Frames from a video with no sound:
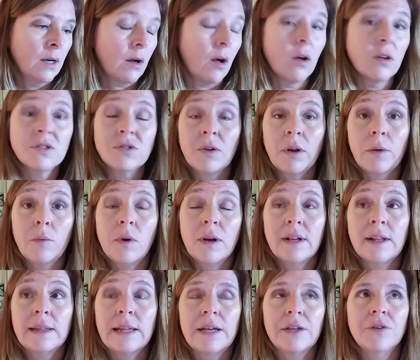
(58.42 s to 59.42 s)
also, I want
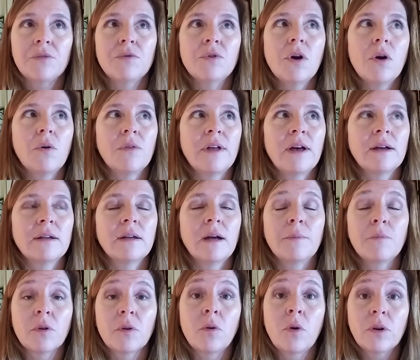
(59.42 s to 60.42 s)
to let you know that
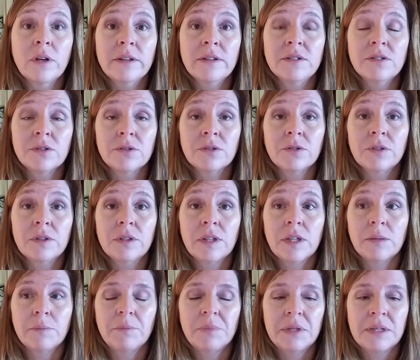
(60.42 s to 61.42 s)
I'm recording this
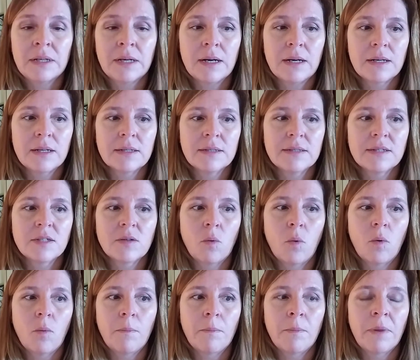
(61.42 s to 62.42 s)
early because
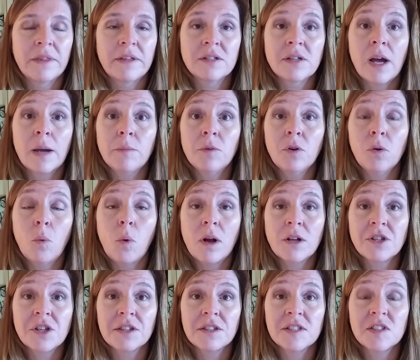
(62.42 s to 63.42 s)
by the time you're
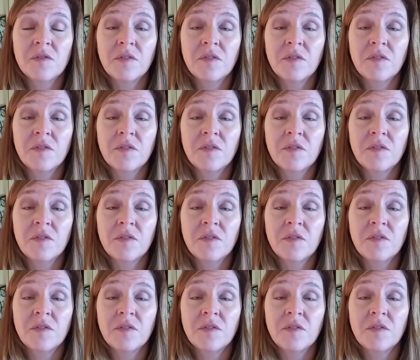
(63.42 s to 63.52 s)
watching this